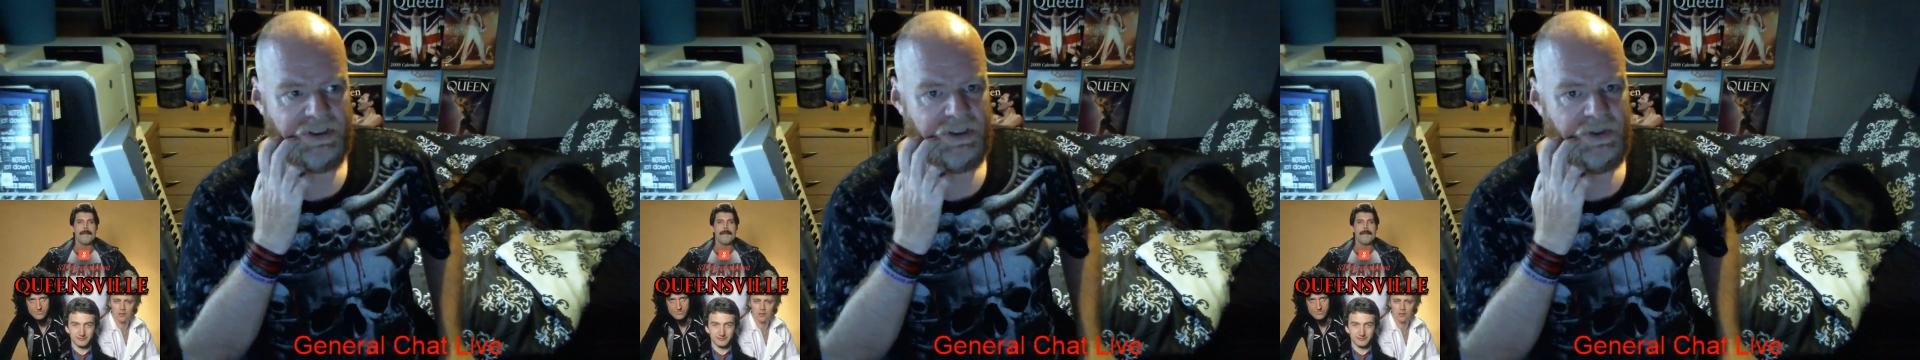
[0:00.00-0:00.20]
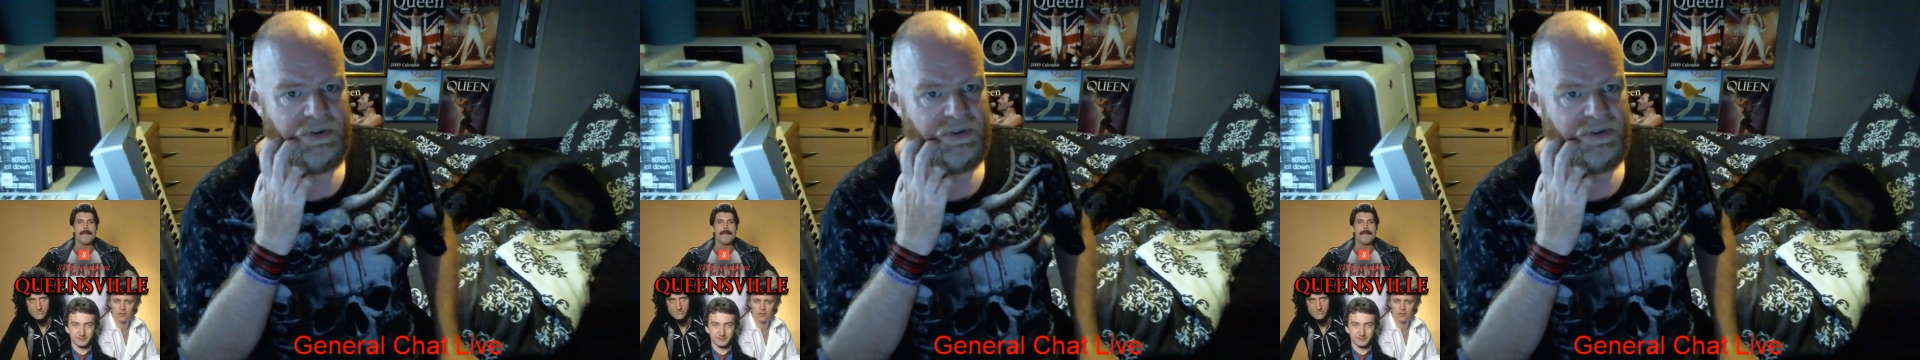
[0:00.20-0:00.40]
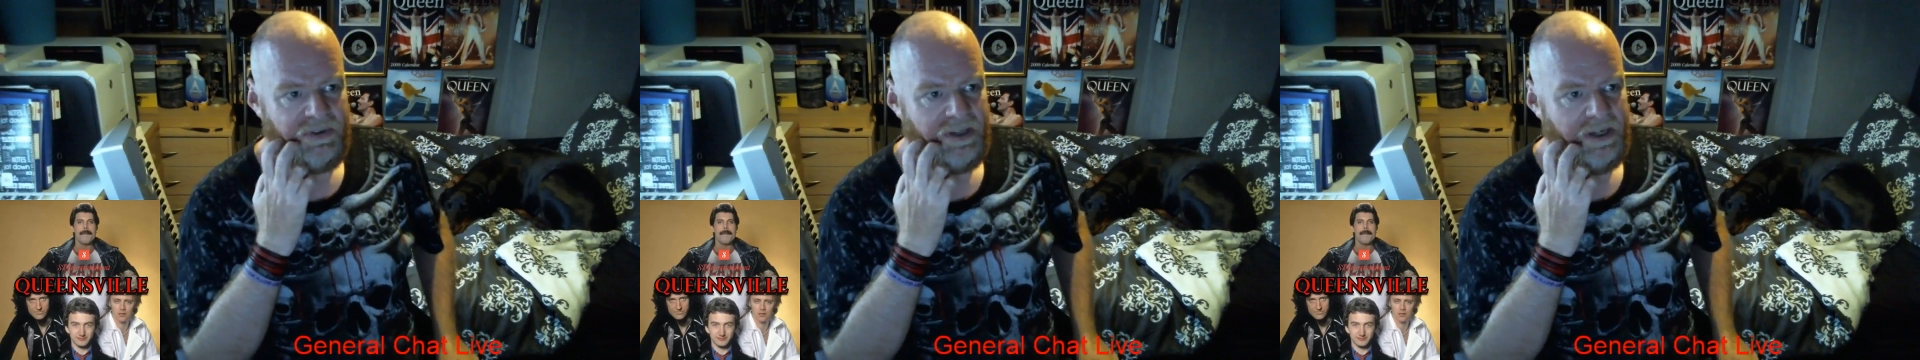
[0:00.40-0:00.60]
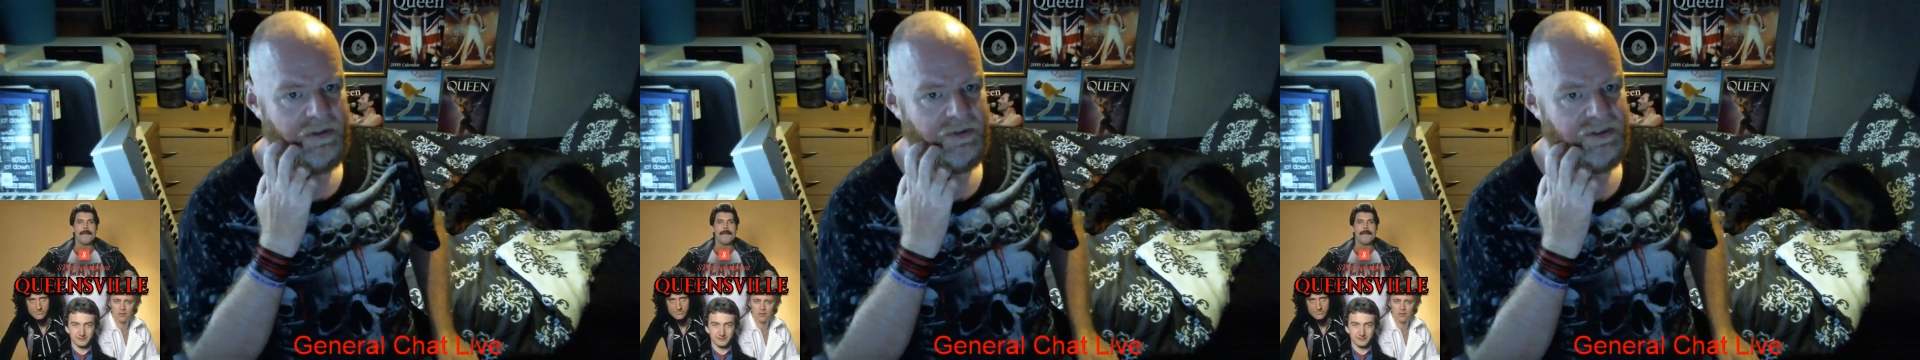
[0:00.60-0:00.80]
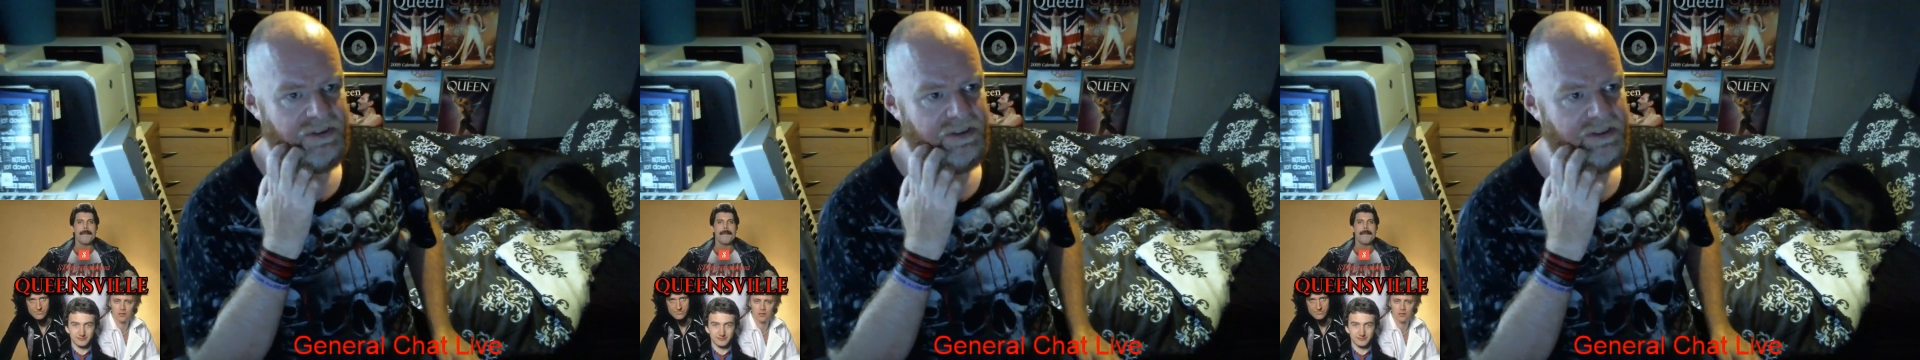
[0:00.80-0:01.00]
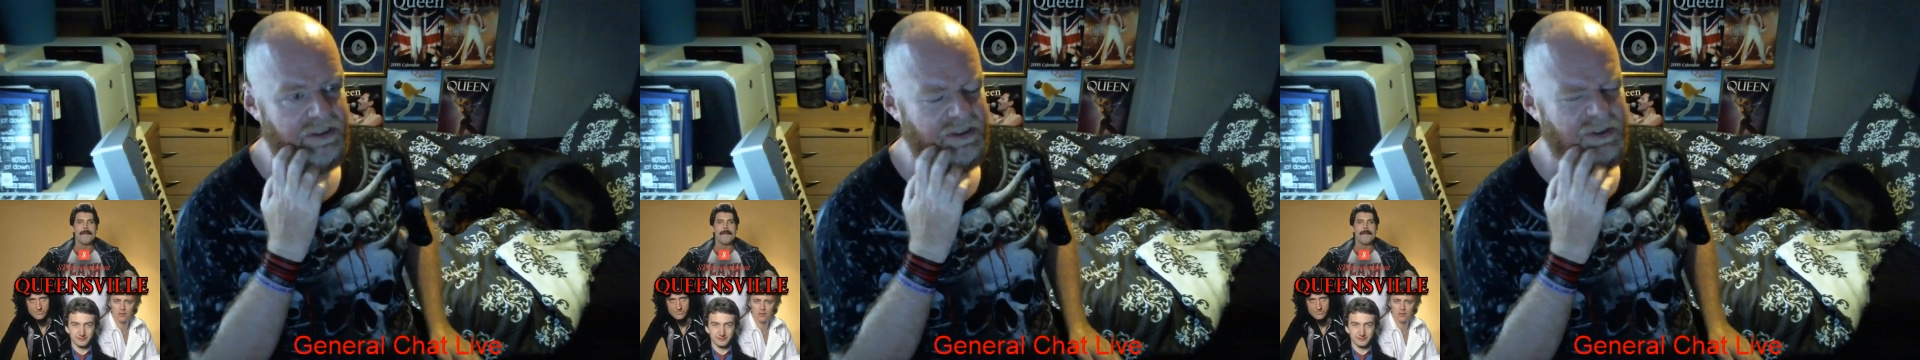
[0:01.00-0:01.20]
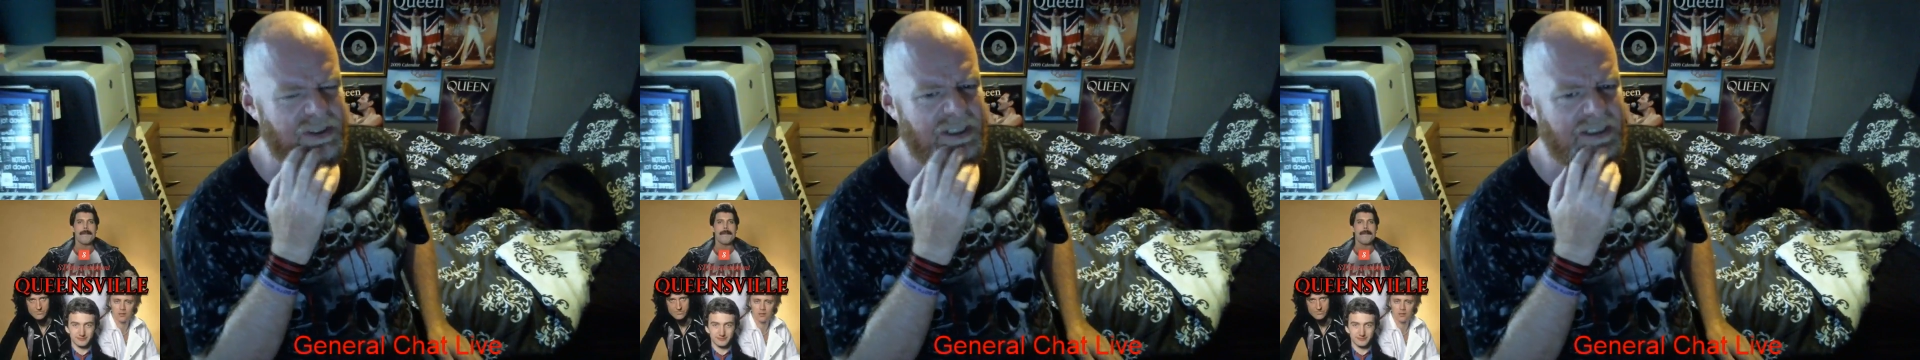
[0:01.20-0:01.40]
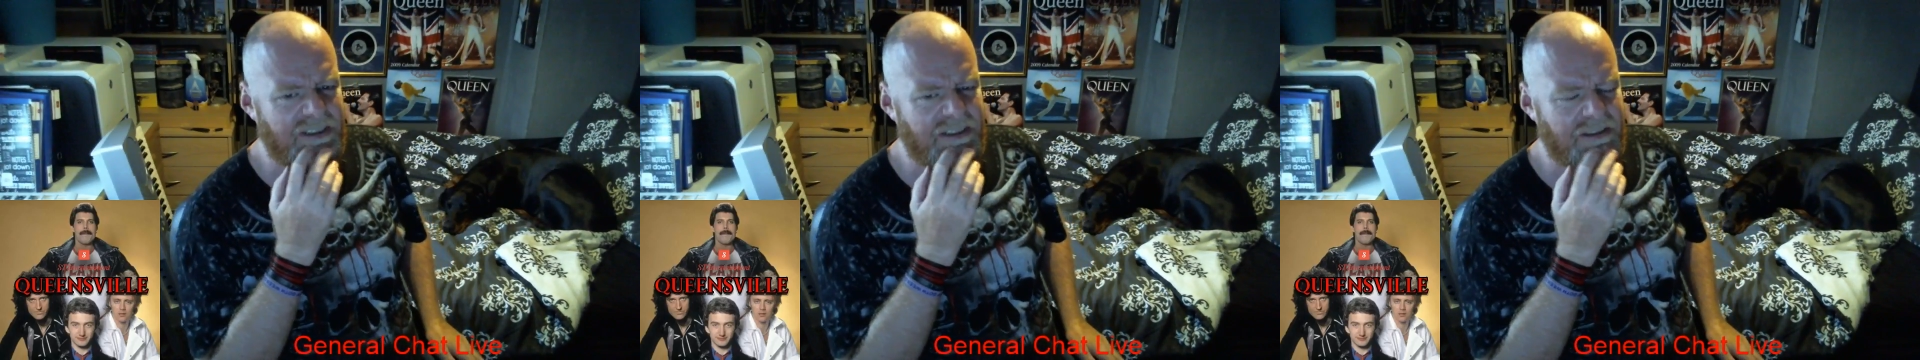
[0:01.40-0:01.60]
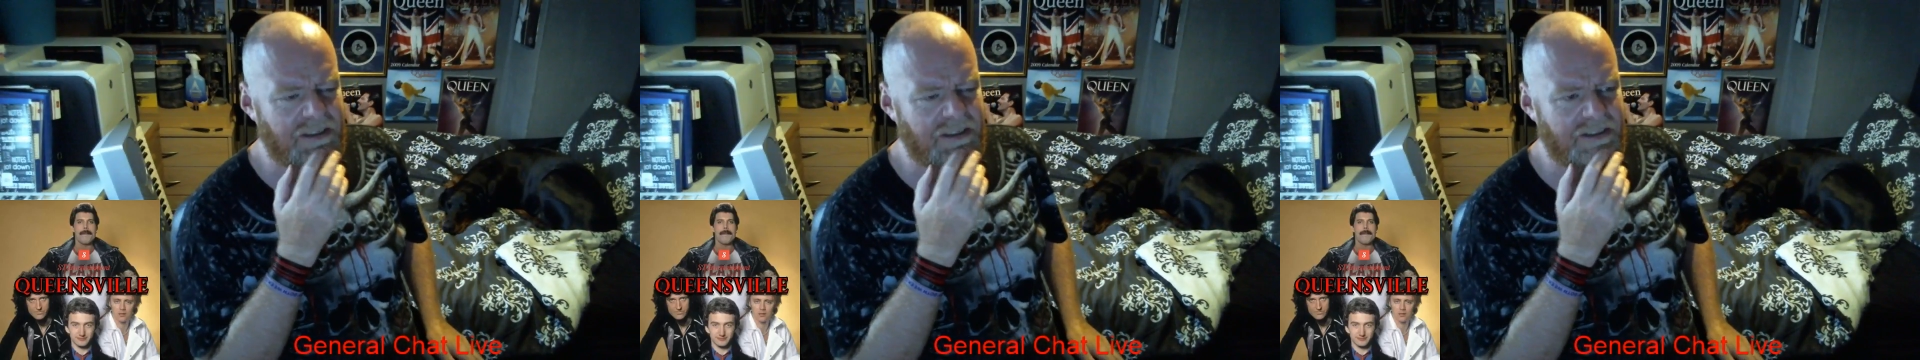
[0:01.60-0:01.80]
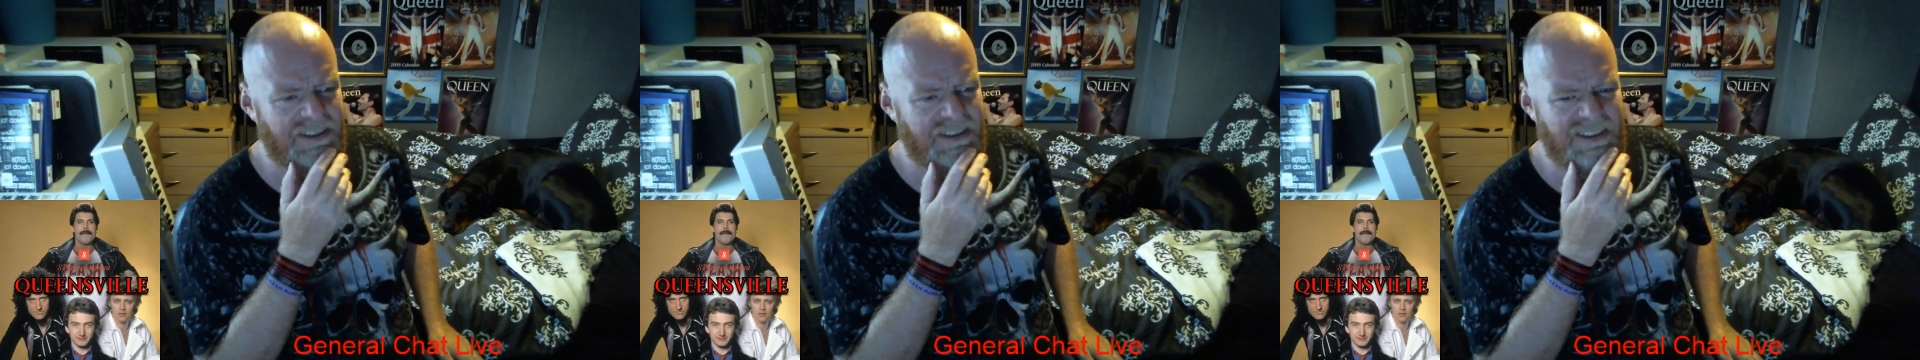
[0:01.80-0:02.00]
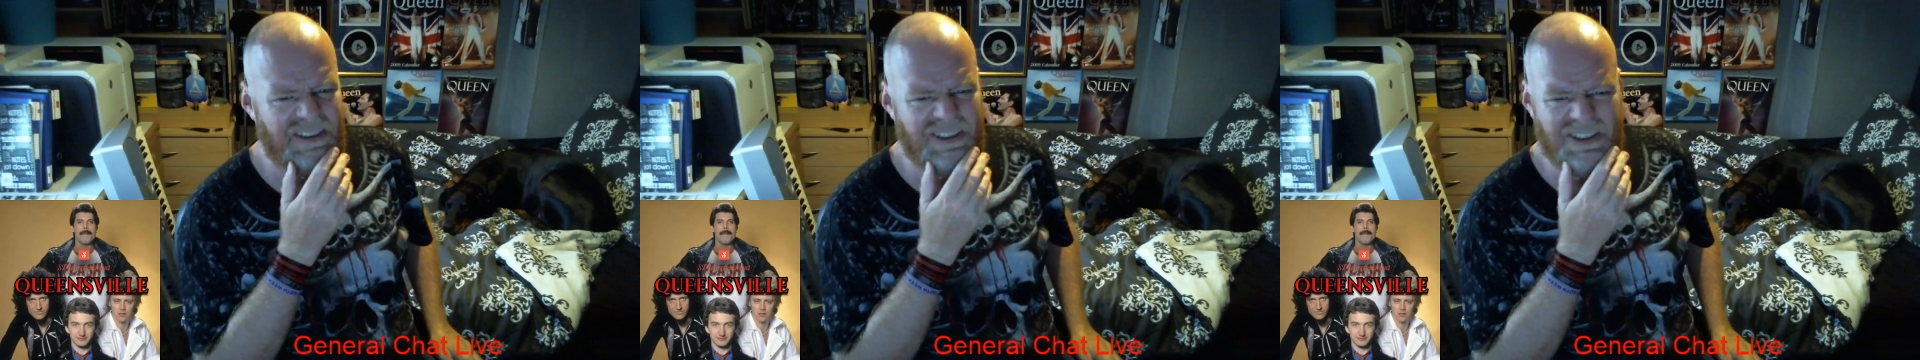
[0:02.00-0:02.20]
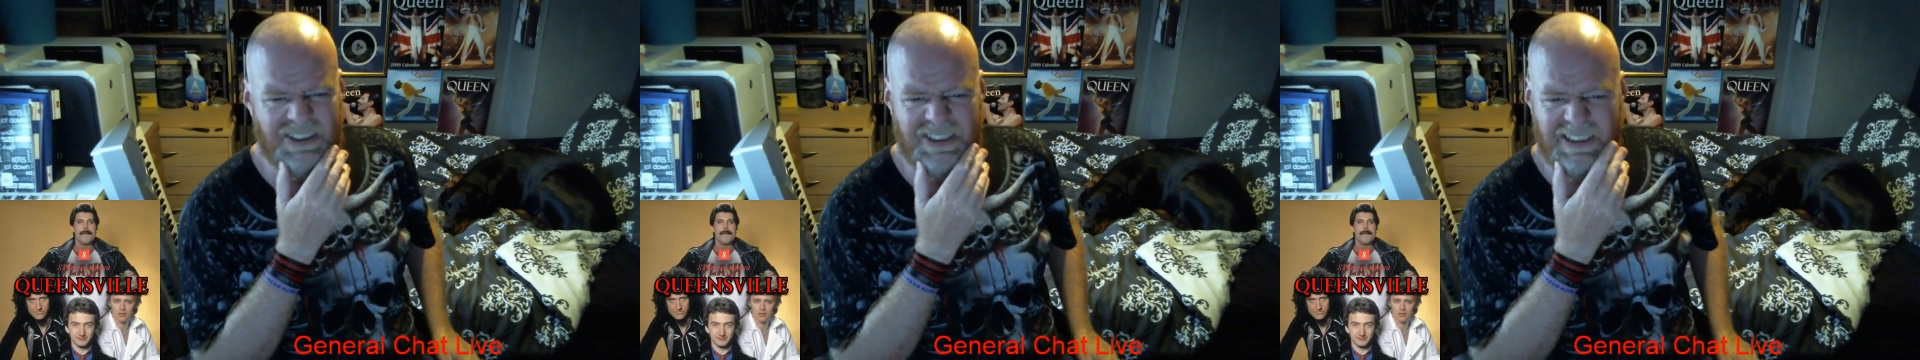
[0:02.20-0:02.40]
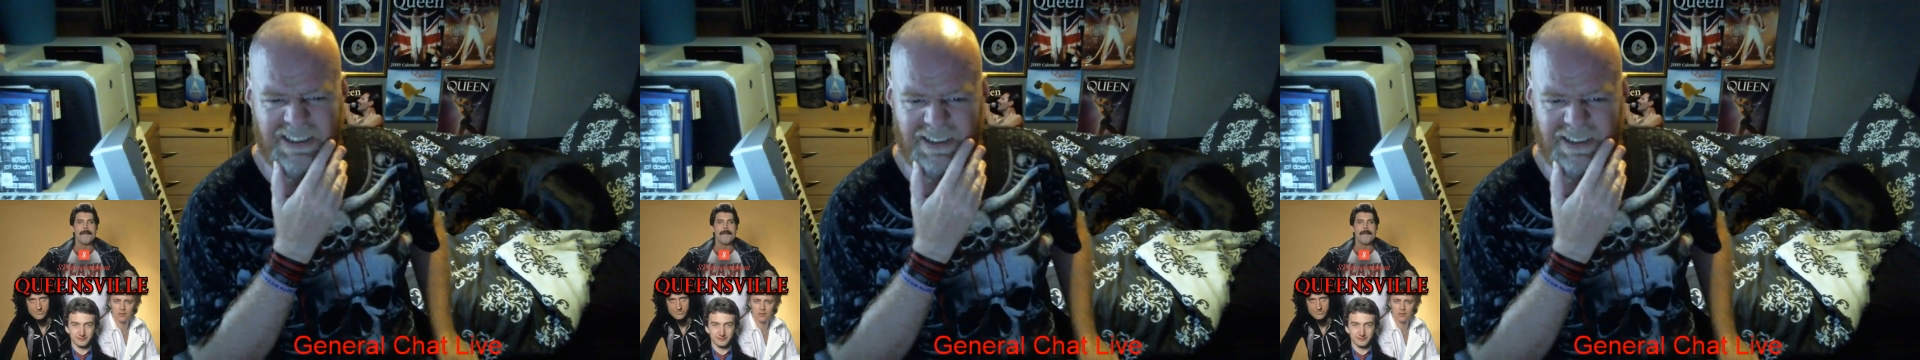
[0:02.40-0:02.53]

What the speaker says: 1996,